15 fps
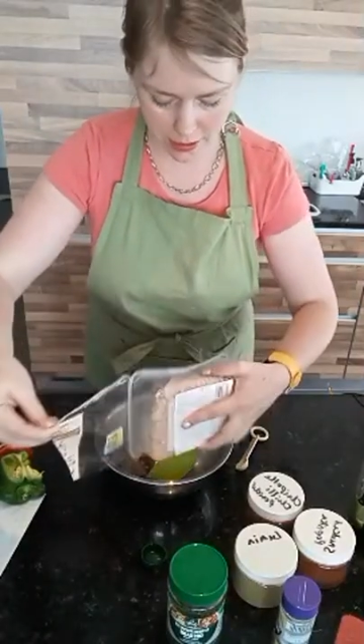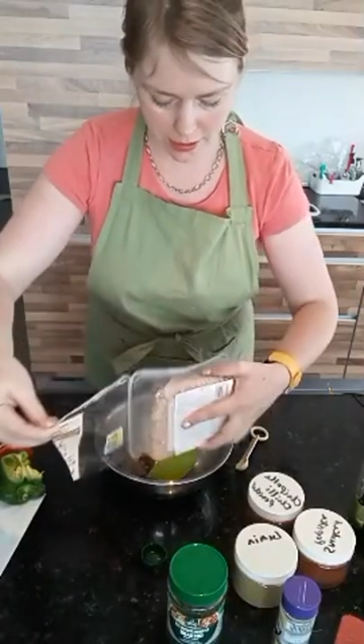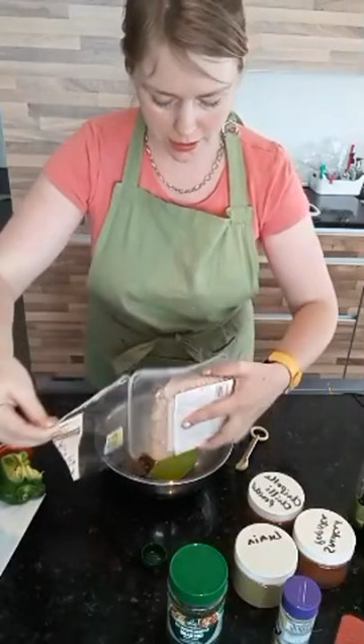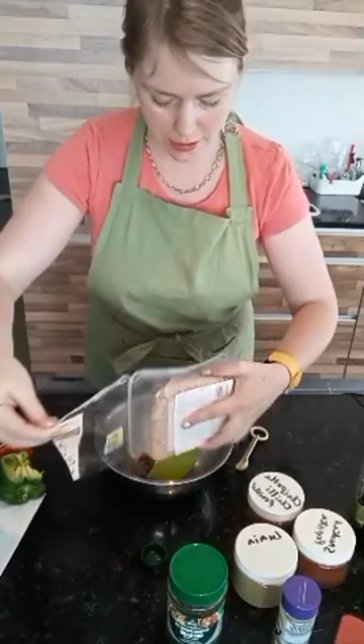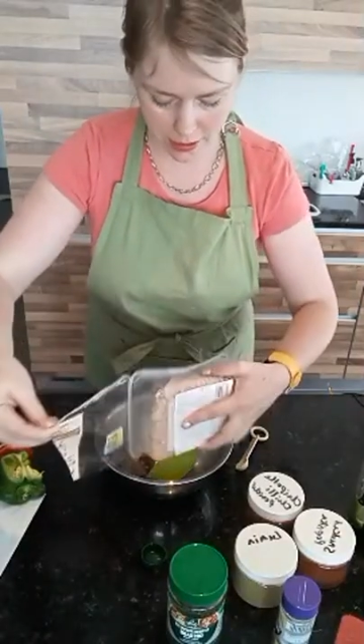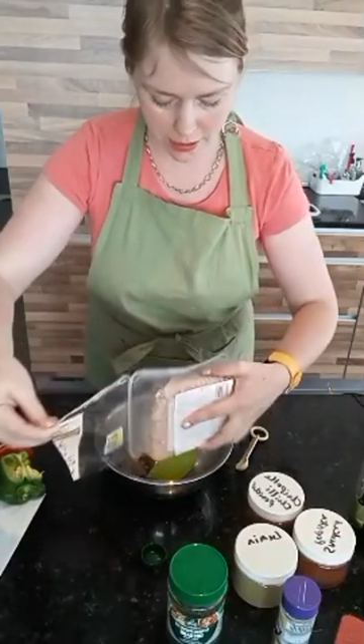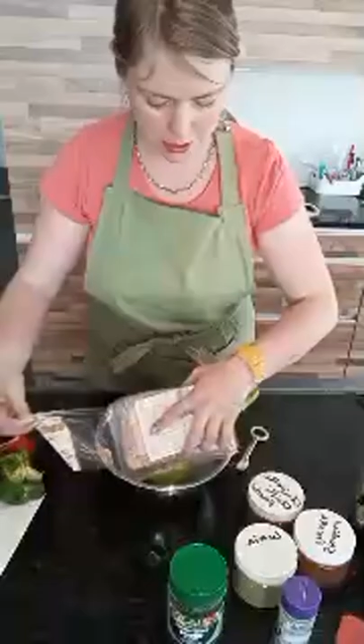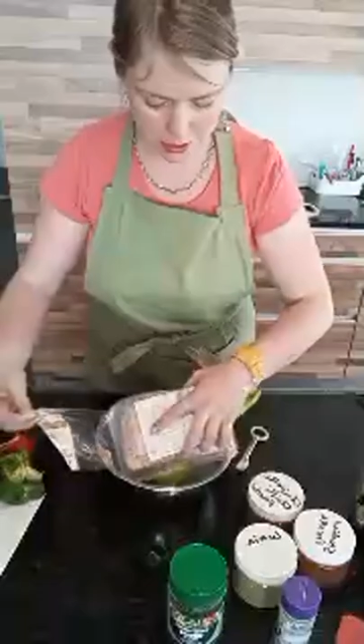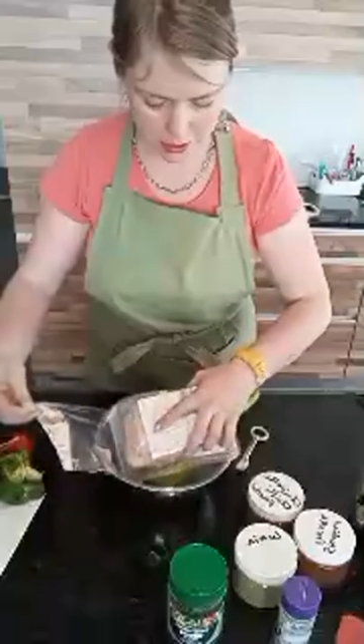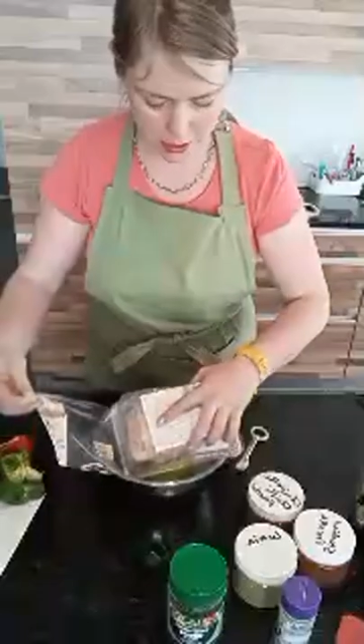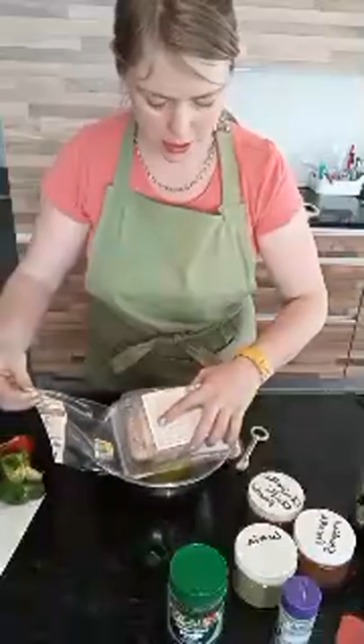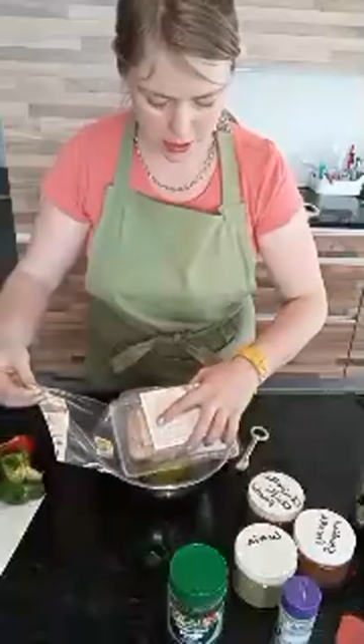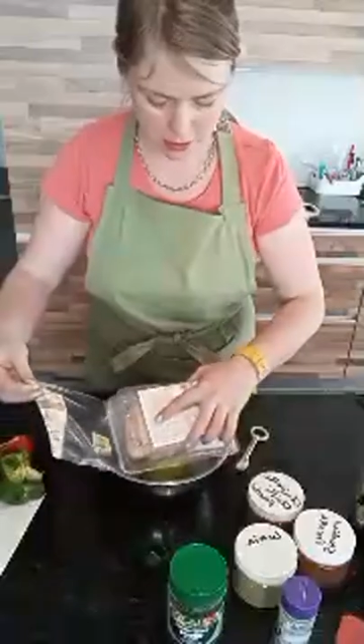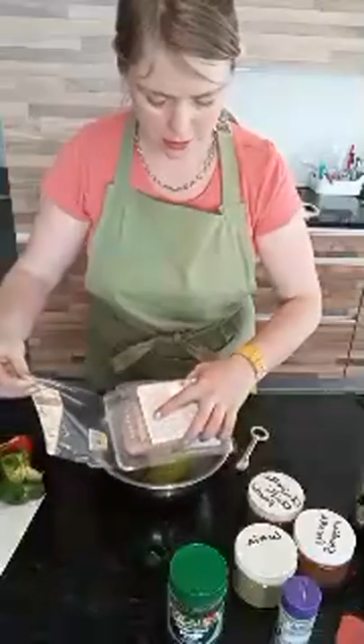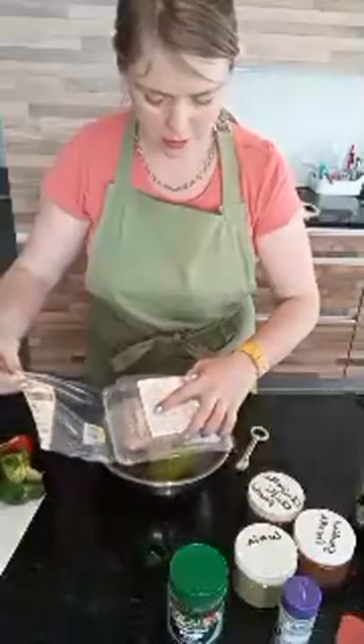chopped
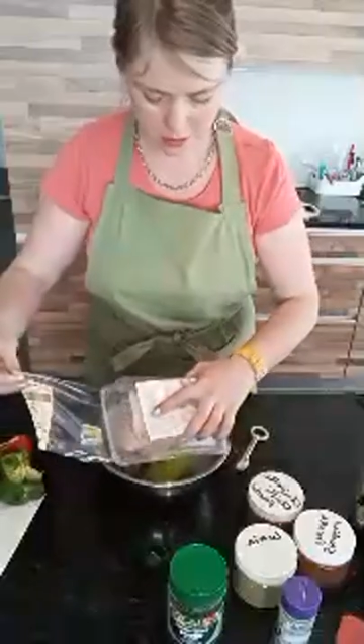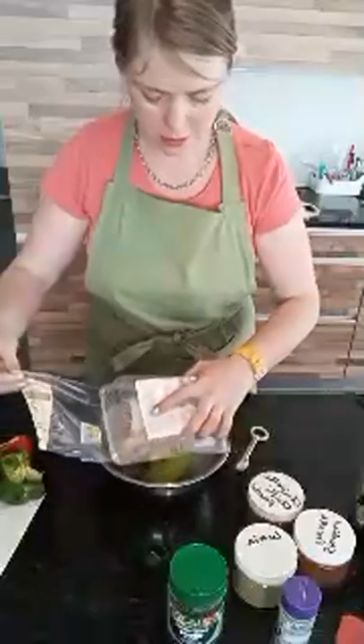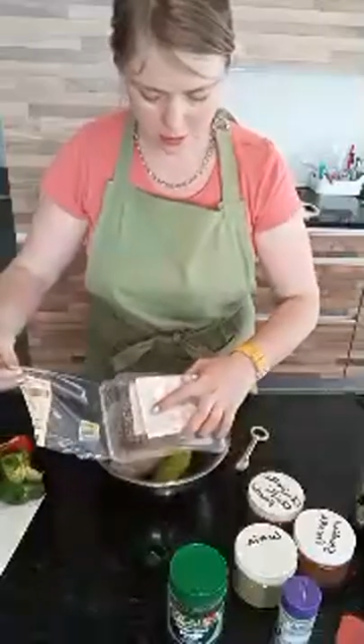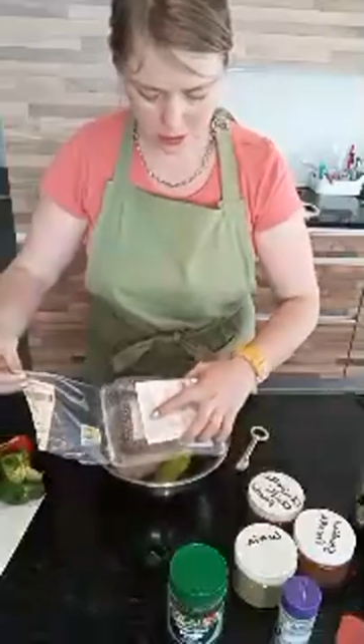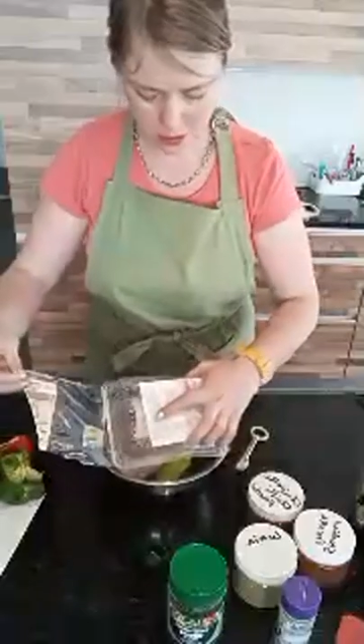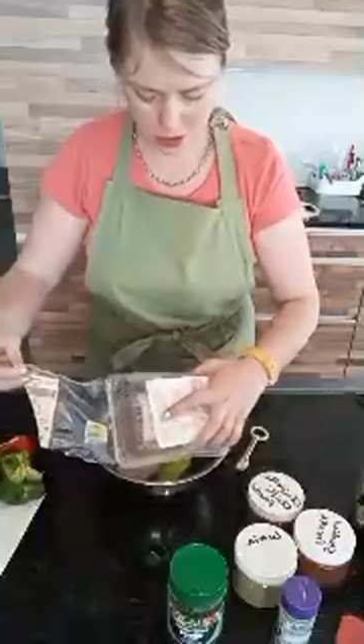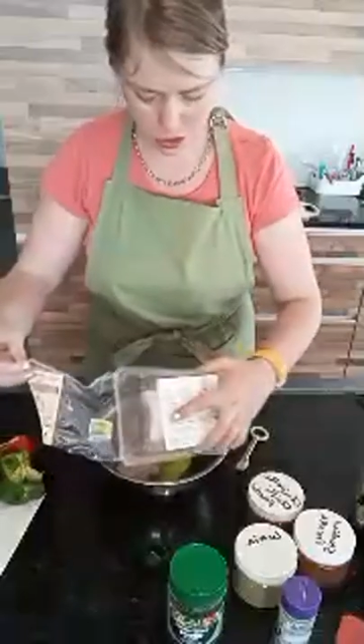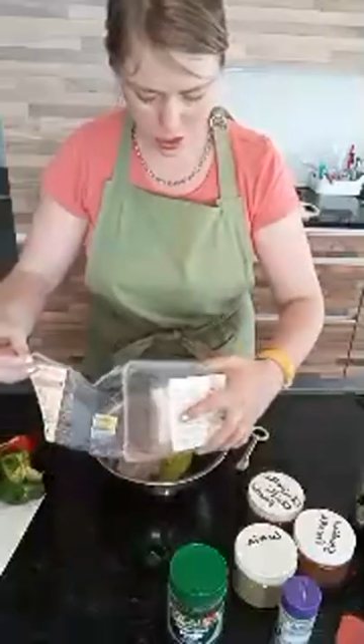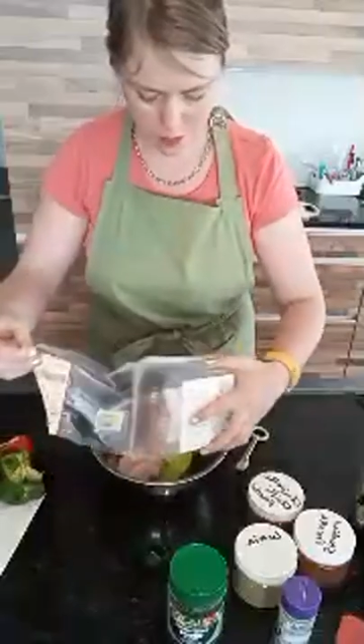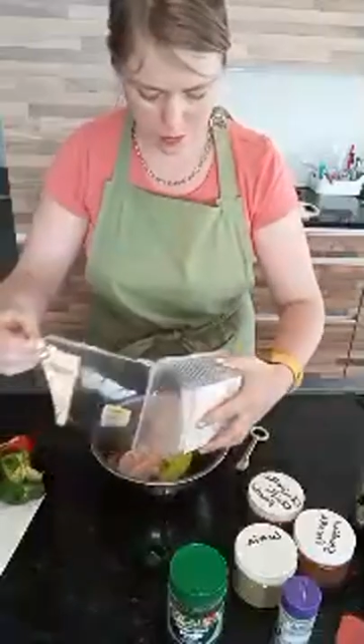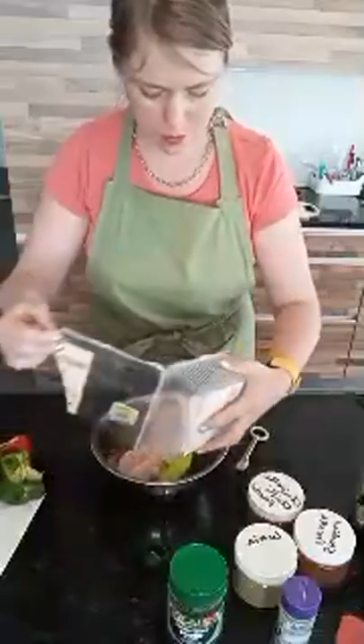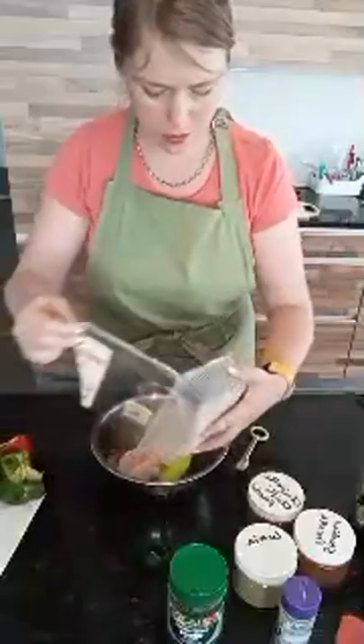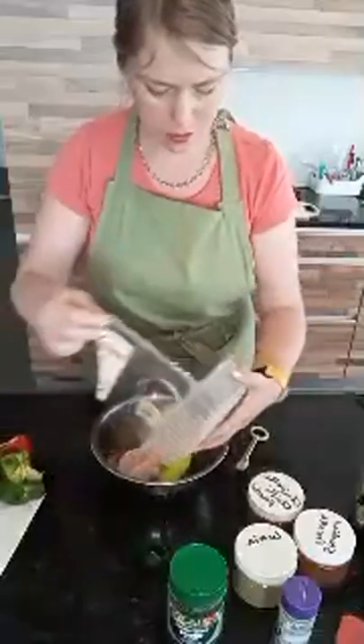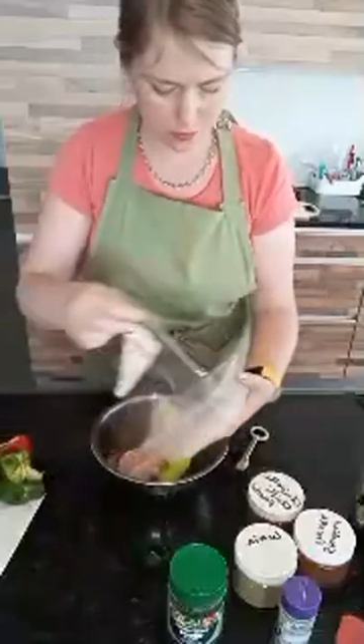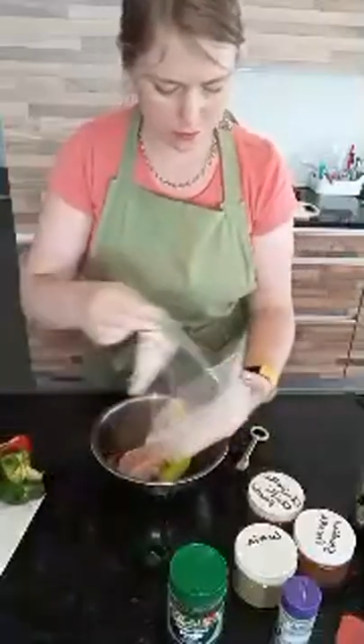into
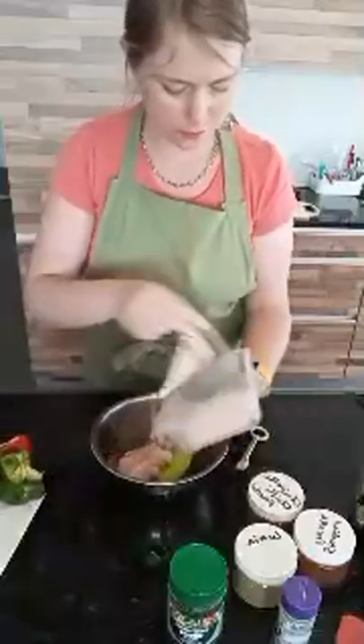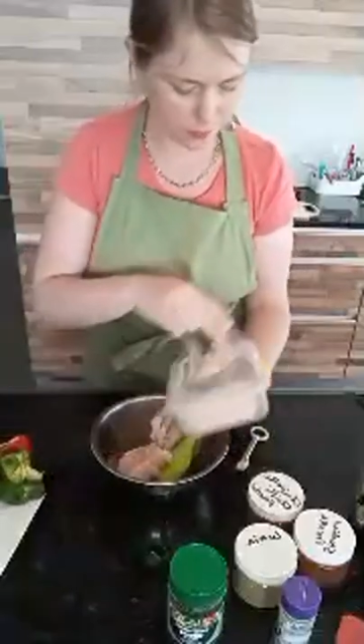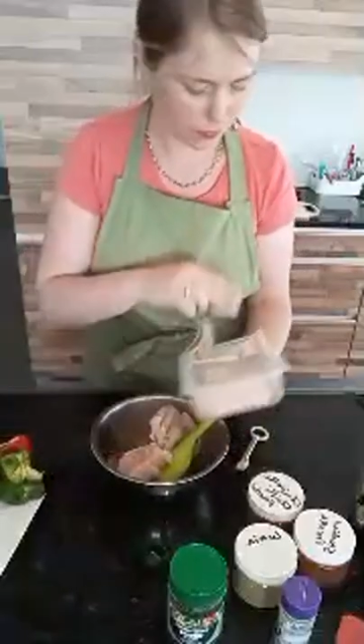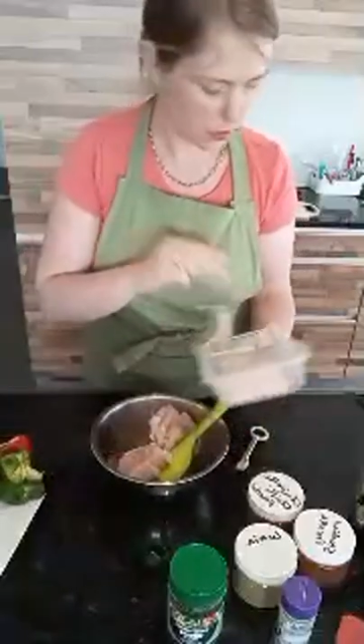strips.